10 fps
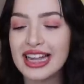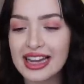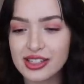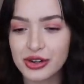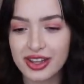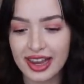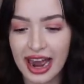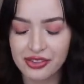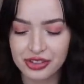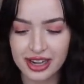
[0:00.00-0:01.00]
the last story that I
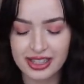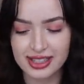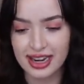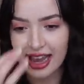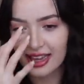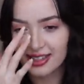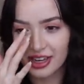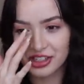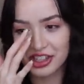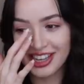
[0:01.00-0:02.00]
have for you guys today is
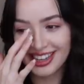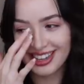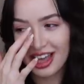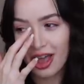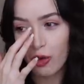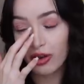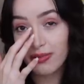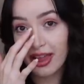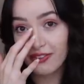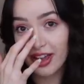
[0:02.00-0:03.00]
actually one
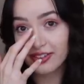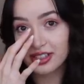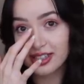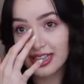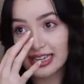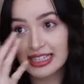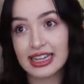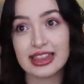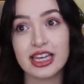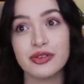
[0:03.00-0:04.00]
of my favorites because I
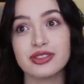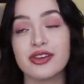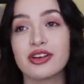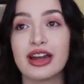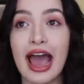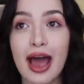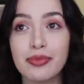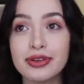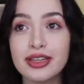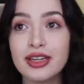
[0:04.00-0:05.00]
didn't think it was ever gonna
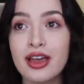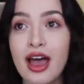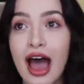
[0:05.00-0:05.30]
happen.